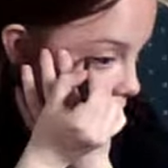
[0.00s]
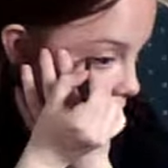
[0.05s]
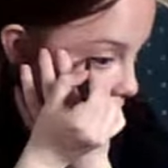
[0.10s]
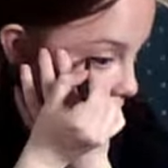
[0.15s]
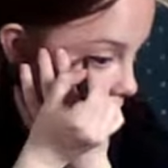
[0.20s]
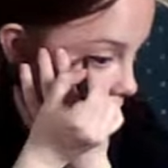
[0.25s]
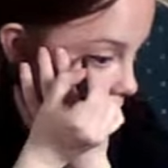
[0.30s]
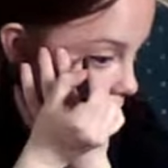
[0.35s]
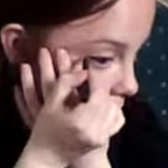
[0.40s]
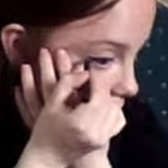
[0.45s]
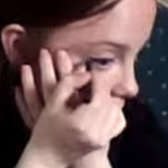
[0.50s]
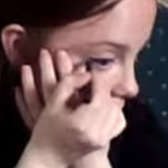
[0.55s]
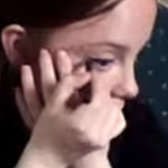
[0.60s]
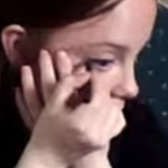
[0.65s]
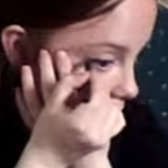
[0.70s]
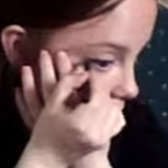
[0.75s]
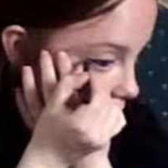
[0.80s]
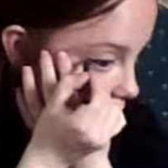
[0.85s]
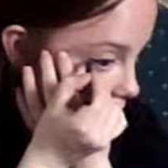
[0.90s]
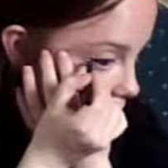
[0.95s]
I'm also
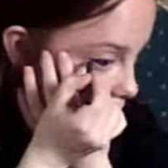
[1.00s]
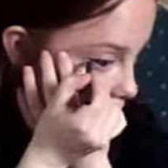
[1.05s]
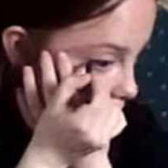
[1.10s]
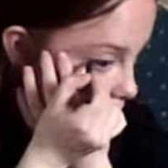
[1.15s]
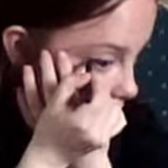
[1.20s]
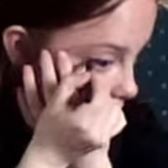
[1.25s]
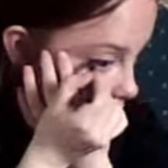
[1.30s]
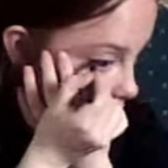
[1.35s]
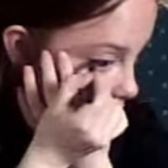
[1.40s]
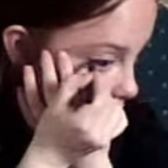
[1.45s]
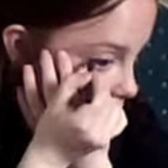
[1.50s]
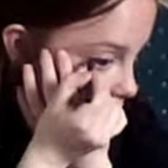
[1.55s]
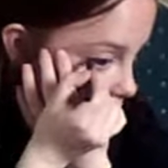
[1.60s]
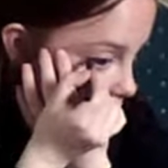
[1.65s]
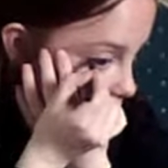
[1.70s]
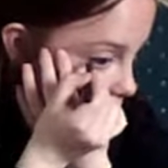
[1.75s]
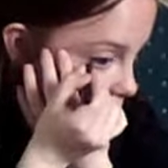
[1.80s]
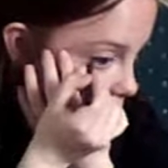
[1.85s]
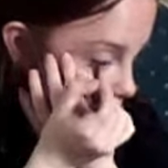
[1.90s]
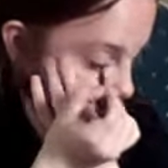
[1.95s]
gonna just bring it out
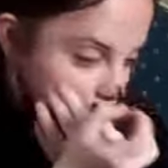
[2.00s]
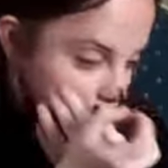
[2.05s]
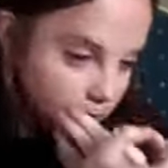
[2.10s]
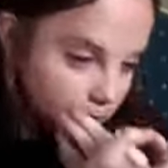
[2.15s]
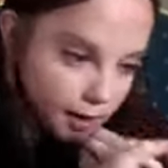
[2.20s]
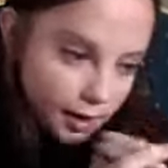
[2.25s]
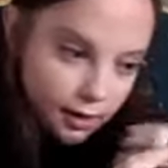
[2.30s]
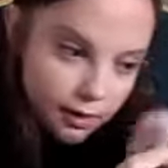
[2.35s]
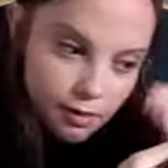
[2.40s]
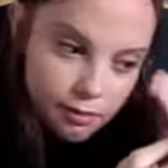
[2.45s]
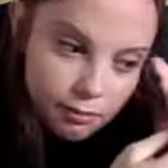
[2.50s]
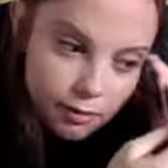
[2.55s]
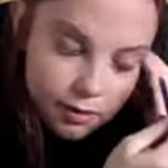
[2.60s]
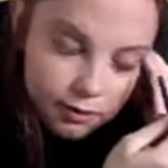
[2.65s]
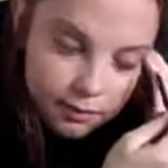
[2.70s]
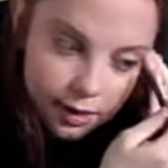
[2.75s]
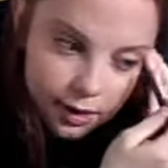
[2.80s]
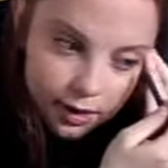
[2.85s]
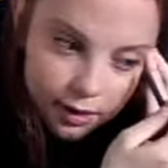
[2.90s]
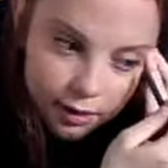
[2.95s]
just past where
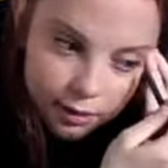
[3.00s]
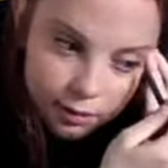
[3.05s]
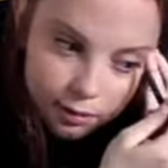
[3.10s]
my